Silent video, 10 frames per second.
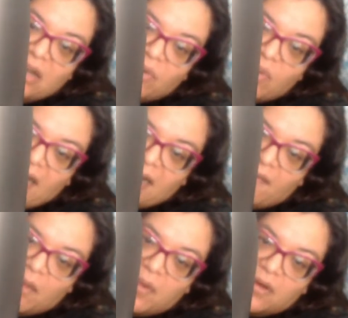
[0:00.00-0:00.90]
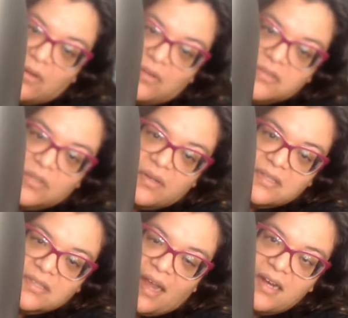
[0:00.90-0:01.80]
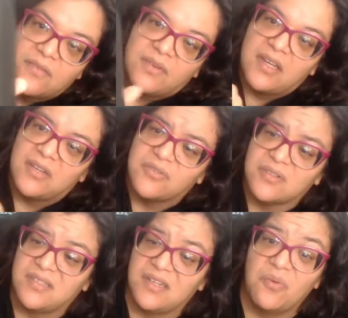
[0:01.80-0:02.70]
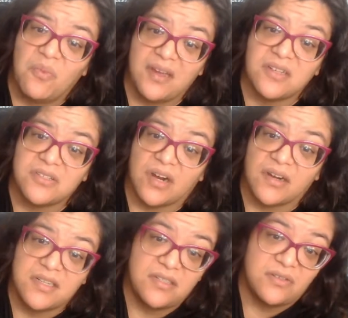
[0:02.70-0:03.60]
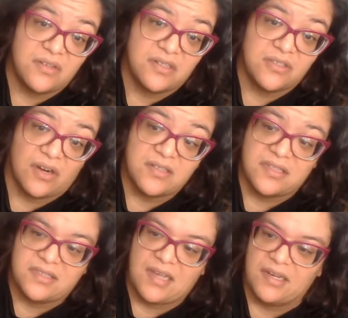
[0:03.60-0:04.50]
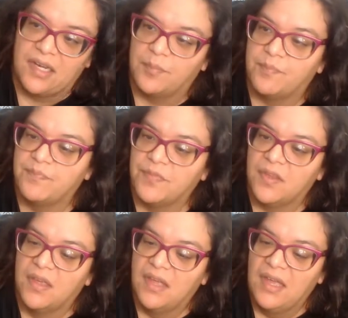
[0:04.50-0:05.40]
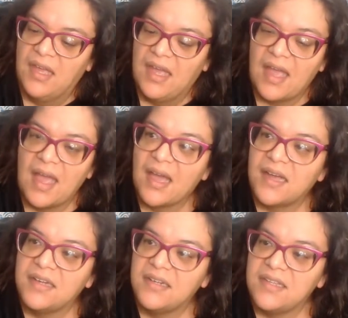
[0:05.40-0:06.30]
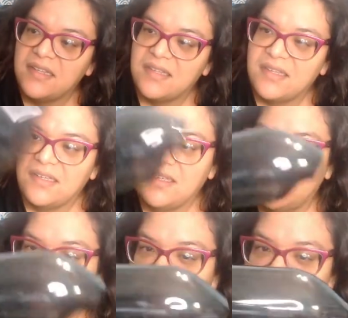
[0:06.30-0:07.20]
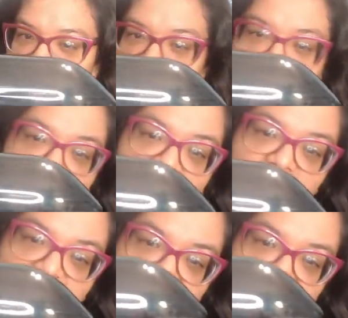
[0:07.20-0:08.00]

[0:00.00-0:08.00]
right in the middle. So it's kind of an interesting way to charge it. You can charge it standing up. And the vacuum, as you